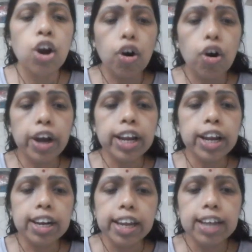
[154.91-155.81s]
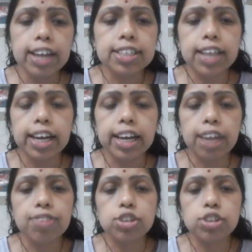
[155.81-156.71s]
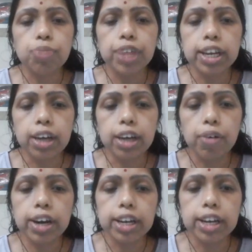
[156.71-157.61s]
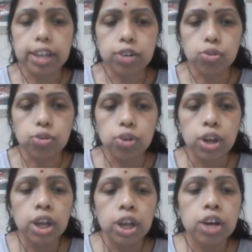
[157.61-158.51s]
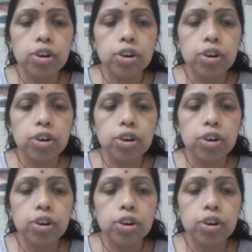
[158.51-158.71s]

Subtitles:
when it hits the interface of the eta 1 and eta 2.